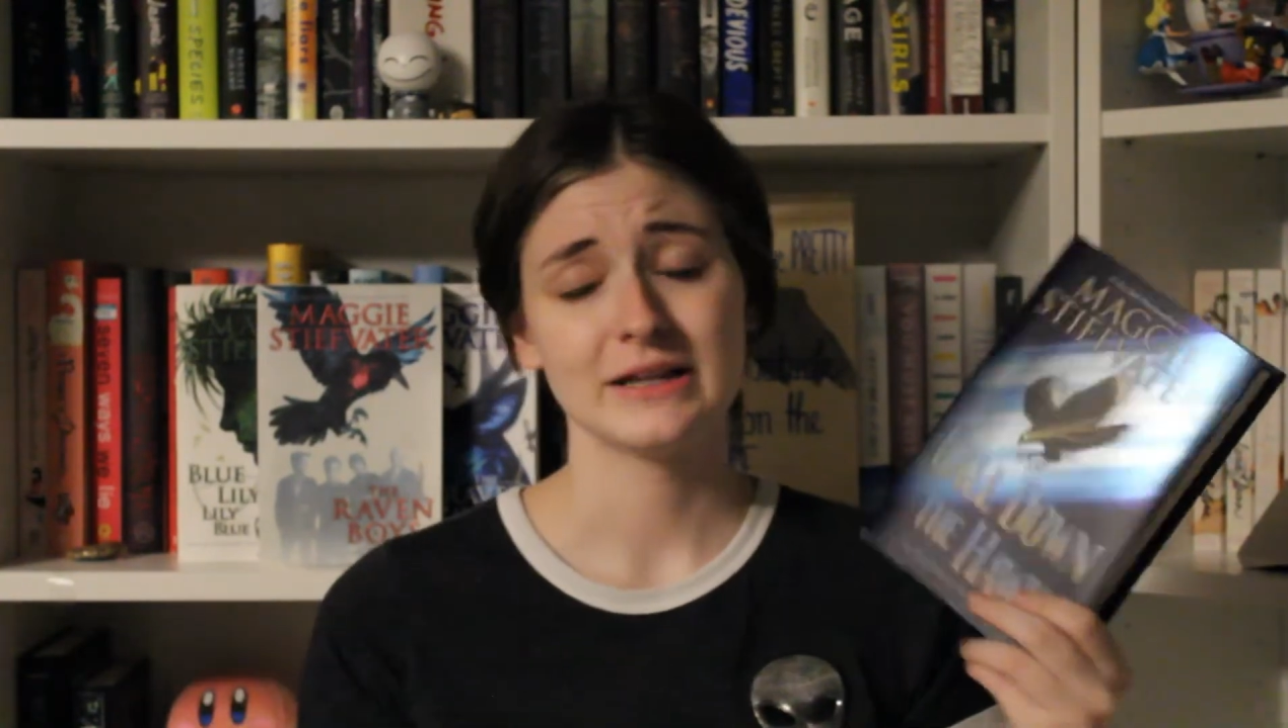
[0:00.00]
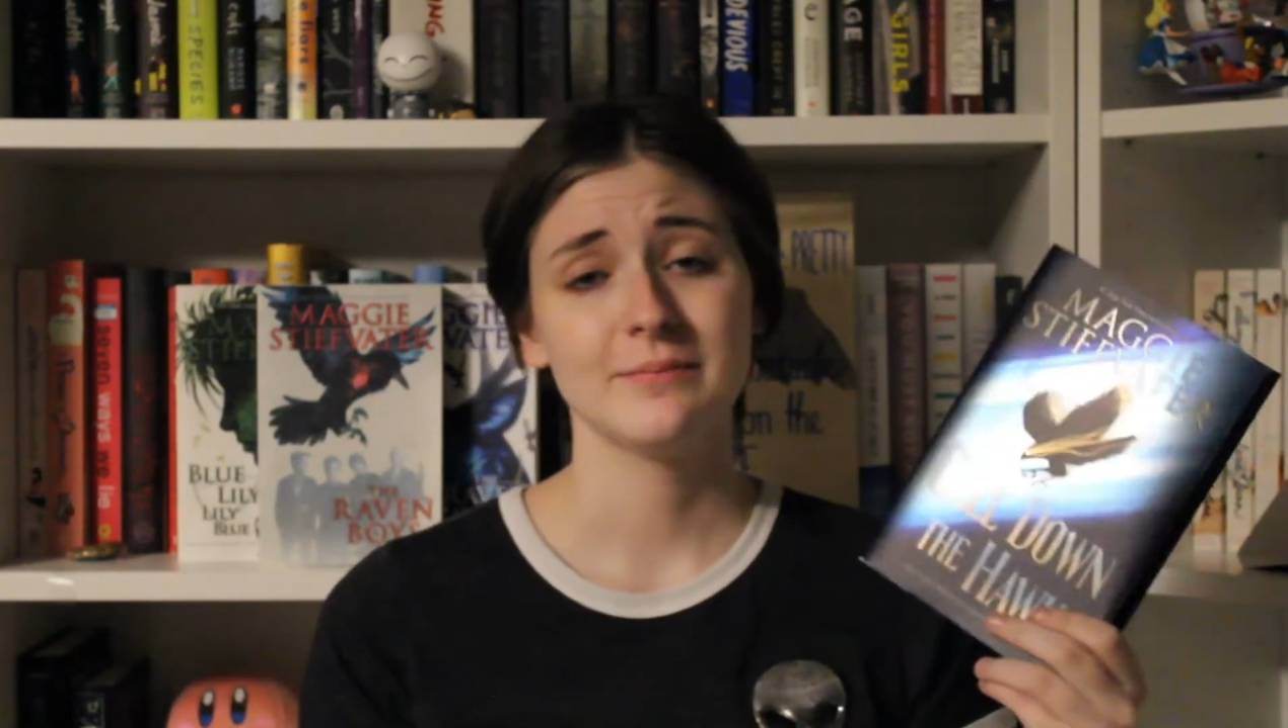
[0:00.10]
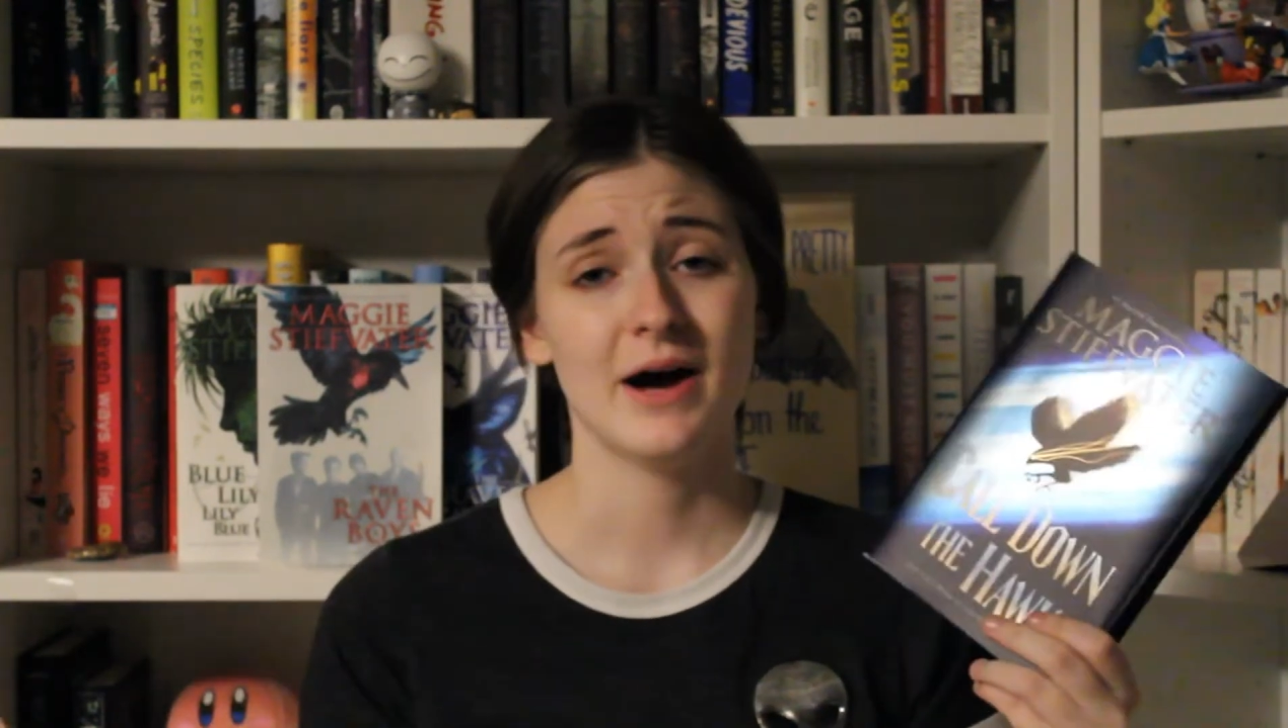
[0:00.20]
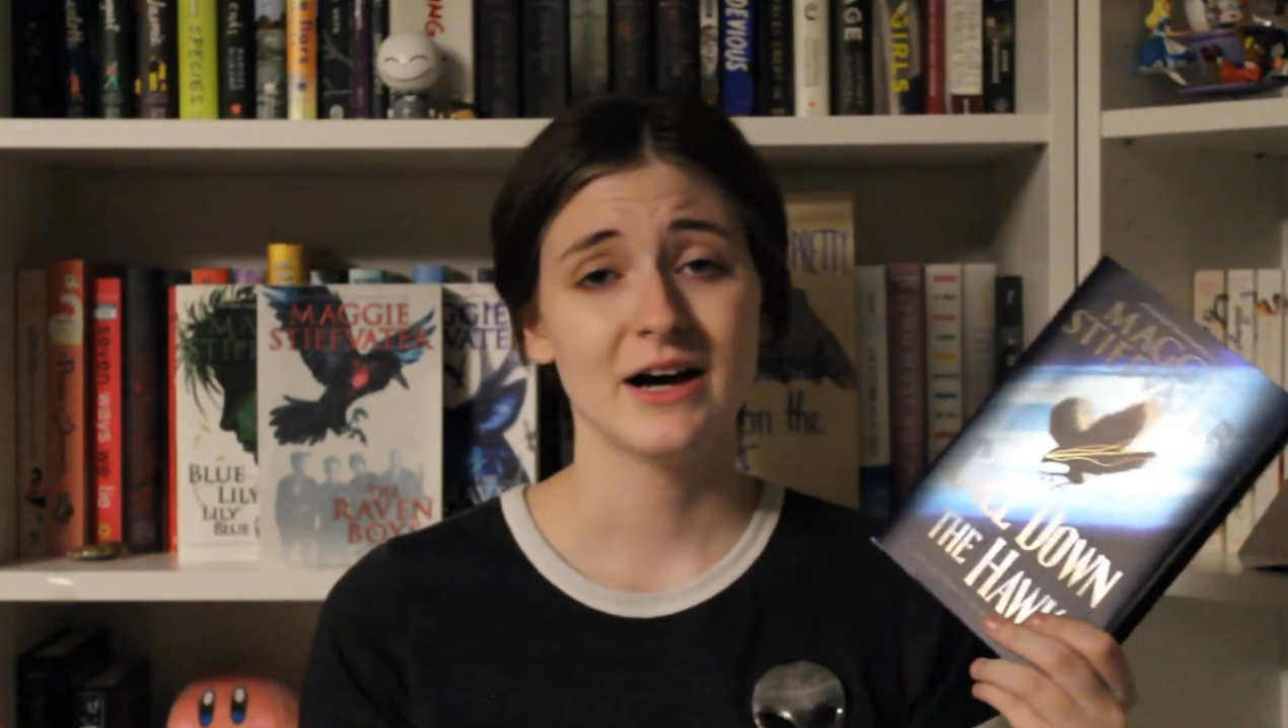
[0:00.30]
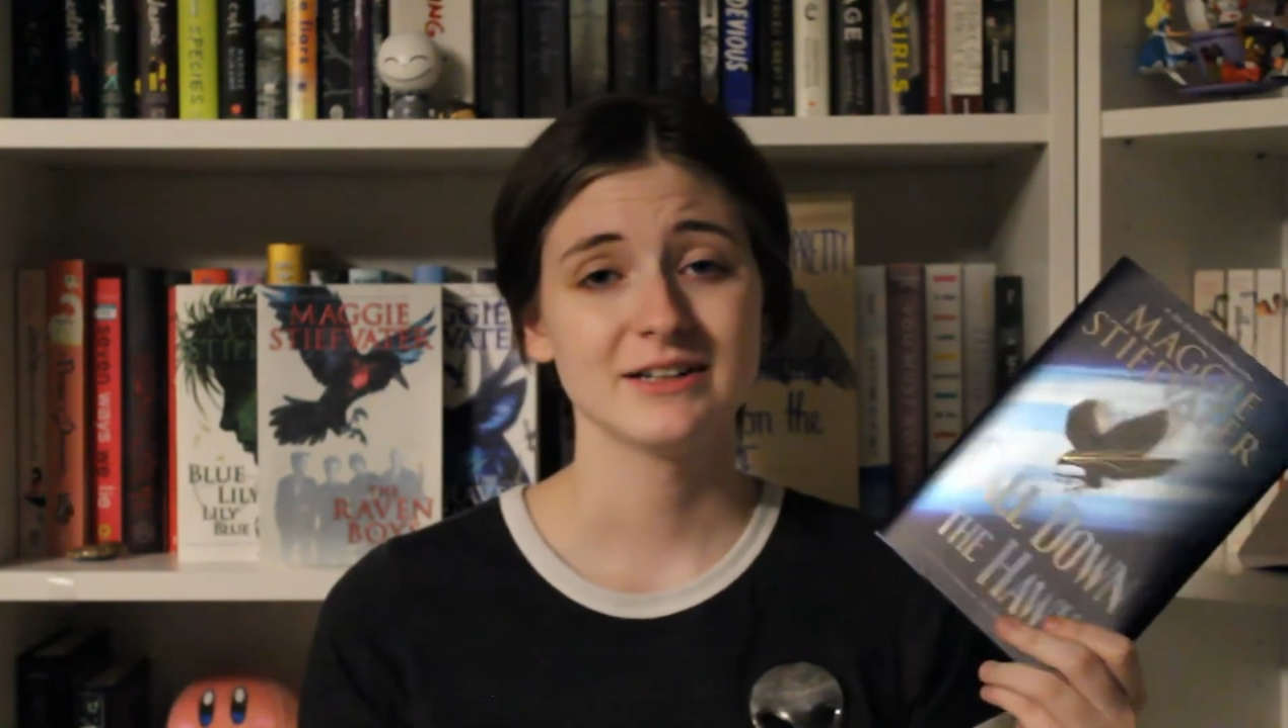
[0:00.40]
the
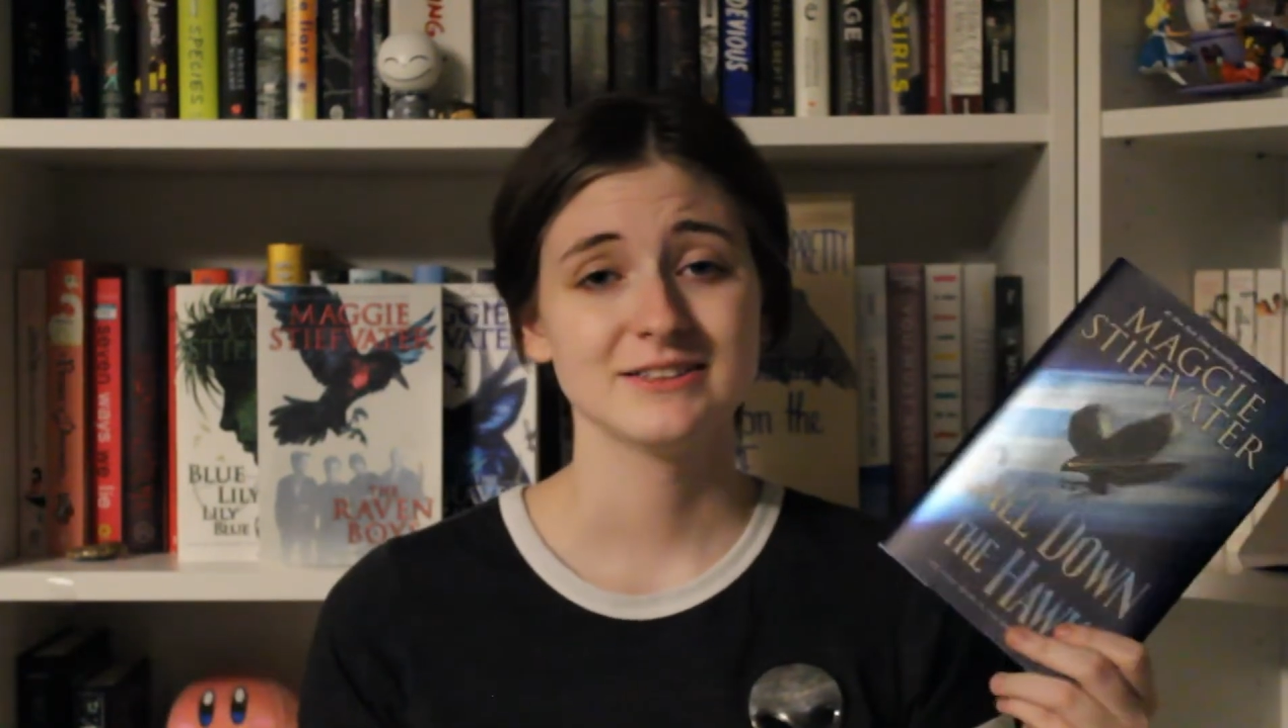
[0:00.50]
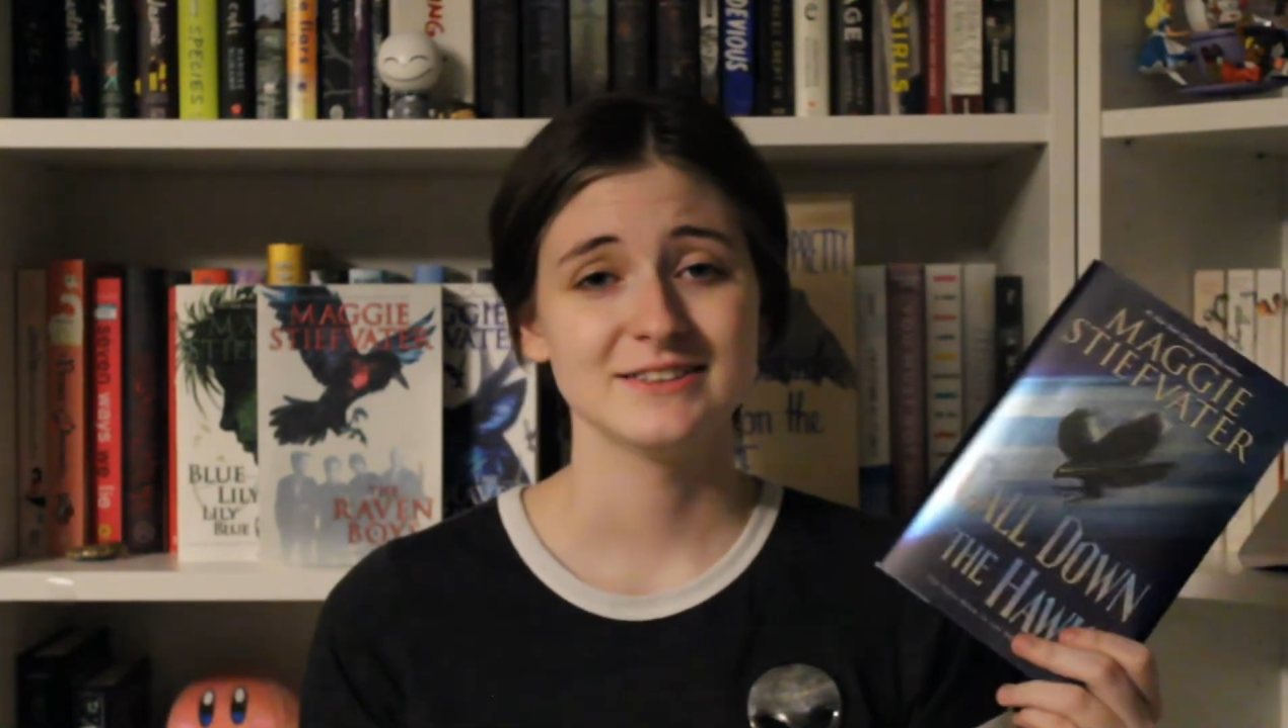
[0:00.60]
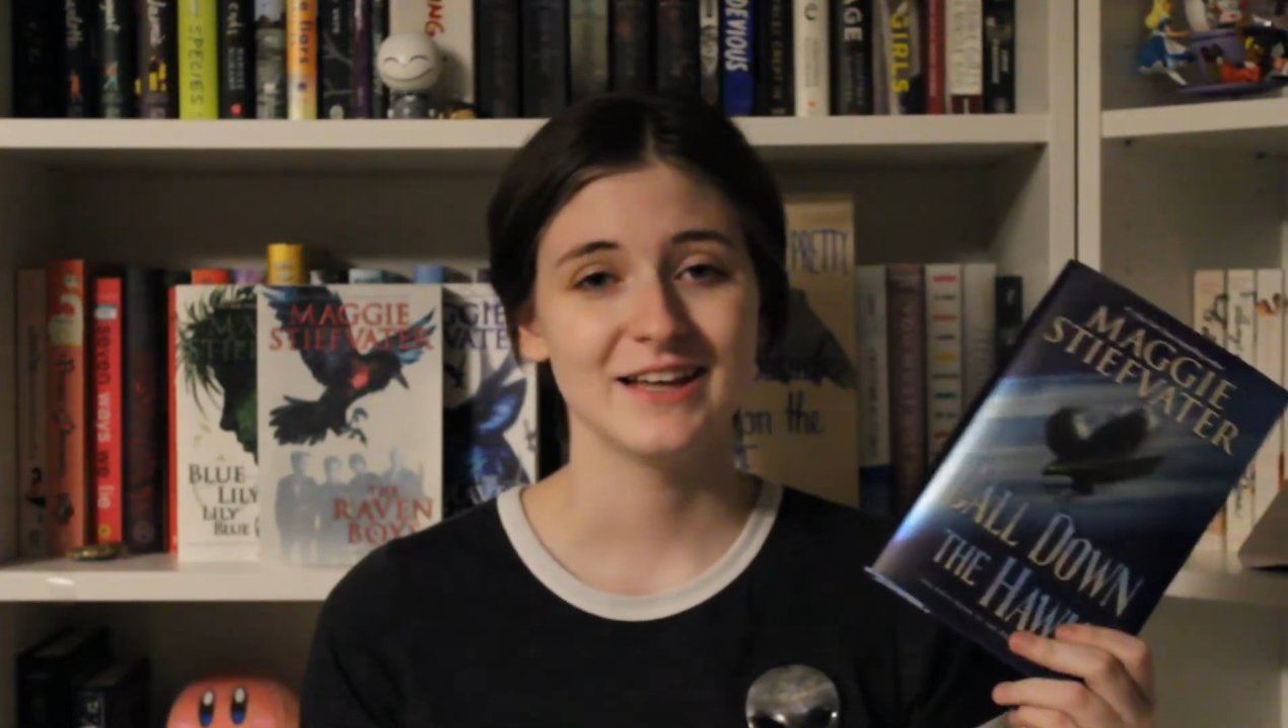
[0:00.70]
box